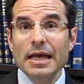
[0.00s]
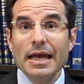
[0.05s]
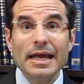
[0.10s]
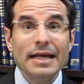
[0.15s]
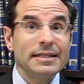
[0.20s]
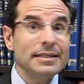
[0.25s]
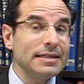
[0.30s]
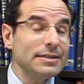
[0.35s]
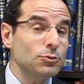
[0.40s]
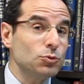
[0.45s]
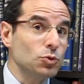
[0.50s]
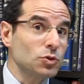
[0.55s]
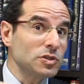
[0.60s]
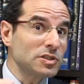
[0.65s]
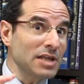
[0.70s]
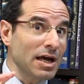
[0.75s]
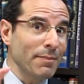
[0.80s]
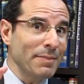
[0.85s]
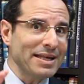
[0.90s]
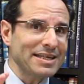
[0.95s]
And to
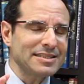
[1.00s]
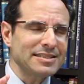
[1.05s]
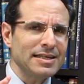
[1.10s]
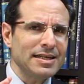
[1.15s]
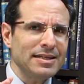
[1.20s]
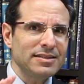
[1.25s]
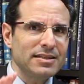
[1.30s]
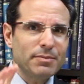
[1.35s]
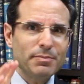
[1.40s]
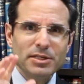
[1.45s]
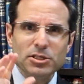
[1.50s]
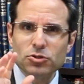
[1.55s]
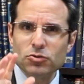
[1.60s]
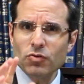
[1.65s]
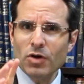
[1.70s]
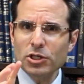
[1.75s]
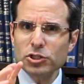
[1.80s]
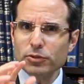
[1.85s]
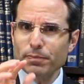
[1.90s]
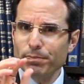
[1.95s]
some extent, the
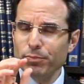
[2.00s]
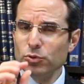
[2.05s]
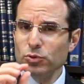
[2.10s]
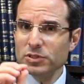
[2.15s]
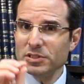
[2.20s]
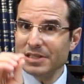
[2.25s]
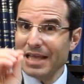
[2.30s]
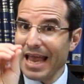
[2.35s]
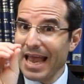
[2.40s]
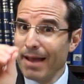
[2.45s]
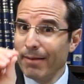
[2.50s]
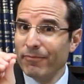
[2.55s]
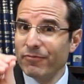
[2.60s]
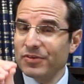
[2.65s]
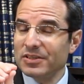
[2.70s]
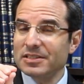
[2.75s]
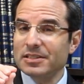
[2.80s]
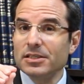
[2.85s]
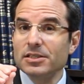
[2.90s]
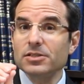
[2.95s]
Midrash puts the
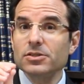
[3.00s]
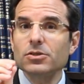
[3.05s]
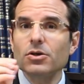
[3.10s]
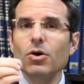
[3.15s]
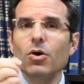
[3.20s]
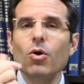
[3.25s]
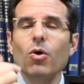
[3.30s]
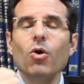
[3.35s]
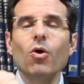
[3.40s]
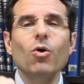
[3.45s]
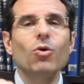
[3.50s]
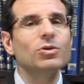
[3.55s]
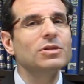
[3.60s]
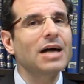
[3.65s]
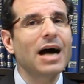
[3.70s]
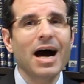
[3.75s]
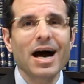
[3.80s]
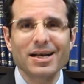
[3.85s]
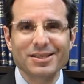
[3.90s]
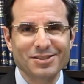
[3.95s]
emphasis on
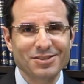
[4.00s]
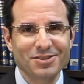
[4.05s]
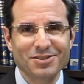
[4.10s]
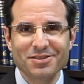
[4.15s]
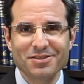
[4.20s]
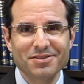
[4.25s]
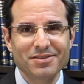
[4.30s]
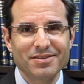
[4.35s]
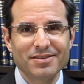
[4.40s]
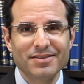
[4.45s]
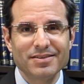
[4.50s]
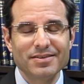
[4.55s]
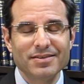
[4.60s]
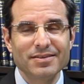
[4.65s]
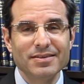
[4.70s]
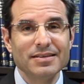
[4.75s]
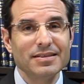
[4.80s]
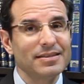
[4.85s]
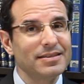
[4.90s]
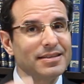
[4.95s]
us,
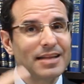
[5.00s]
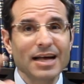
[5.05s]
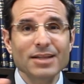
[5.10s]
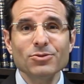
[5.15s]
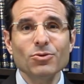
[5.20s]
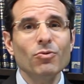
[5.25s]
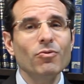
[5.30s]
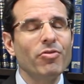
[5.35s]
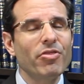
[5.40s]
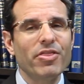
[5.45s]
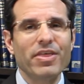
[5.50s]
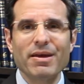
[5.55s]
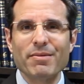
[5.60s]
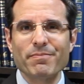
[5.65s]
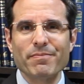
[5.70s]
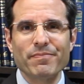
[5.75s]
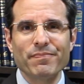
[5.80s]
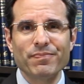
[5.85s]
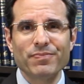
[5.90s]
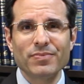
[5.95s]
not on
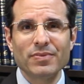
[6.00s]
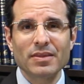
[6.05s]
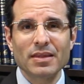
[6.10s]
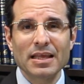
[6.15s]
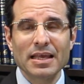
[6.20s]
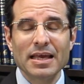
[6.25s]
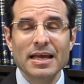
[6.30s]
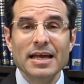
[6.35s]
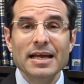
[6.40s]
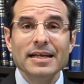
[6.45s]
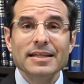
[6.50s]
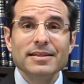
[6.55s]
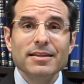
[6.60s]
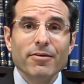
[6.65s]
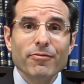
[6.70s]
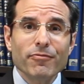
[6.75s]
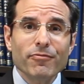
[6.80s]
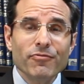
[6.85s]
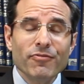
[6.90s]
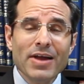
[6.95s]
them. The
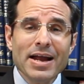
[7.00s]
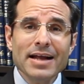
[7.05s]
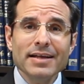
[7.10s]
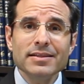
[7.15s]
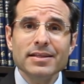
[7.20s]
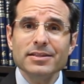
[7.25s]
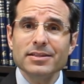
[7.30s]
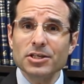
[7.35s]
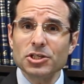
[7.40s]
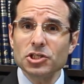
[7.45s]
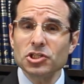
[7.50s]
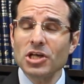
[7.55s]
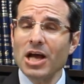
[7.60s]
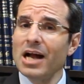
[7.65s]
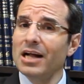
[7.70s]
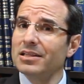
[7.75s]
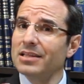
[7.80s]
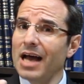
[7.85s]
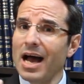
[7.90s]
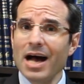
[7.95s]
fact that a
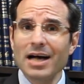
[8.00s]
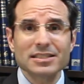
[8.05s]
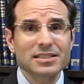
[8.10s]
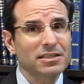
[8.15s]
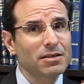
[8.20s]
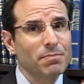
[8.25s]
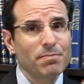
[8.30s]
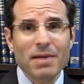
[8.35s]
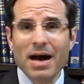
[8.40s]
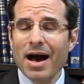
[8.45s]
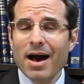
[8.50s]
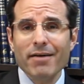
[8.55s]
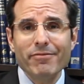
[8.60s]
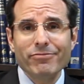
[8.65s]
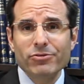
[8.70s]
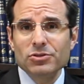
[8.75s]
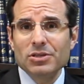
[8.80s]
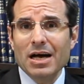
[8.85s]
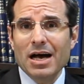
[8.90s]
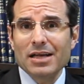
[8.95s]
child asks, Ma
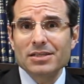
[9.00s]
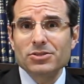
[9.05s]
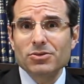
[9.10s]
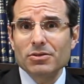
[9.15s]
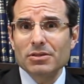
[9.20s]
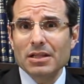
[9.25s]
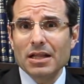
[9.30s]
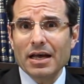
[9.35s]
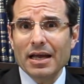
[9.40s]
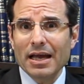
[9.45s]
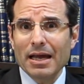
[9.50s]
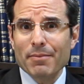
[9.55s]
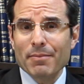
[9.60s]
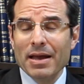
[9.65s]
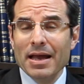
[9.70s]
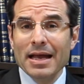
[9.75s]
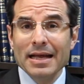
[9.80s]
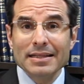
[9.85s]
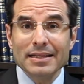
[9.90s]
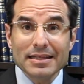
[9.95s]
avodah azot lachem,
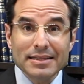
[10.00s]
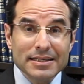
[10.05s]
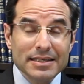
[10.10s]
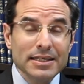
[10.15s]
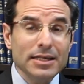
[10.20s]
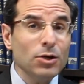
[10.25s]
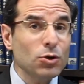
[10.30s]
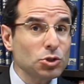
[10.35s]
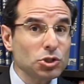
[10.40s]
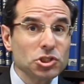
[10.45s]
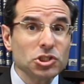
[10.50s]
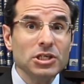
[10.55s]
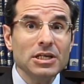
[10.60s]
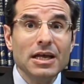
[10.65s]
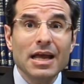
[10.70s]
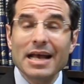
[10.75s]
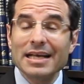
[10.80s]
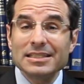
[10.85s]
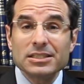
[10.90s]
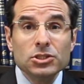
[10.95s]
that he or
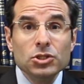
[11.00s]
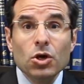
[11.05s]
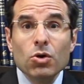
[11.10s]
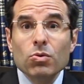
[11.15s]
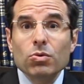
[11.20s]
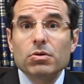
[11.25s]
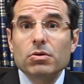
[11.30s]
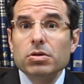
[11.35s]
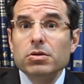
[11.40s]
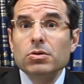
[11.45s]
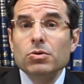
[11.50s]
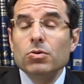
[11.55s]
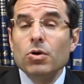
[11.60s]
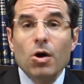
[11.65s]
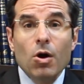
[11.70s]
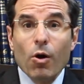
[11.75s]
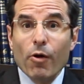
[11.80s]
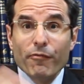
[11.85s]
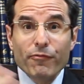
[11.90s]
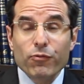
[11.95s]
she has no clue
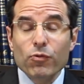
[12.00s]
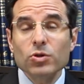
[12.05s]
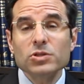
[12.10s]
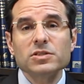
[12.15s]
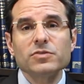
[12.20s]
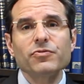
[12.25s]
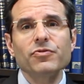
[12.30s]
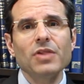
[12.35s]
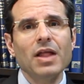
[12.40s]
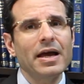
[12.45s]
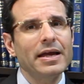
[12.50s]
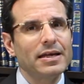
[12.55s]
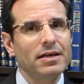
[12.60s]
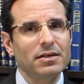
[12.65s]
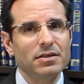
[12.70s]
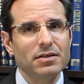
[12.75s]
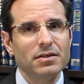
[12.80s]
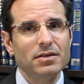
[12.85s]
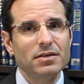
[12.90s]
of what's flying,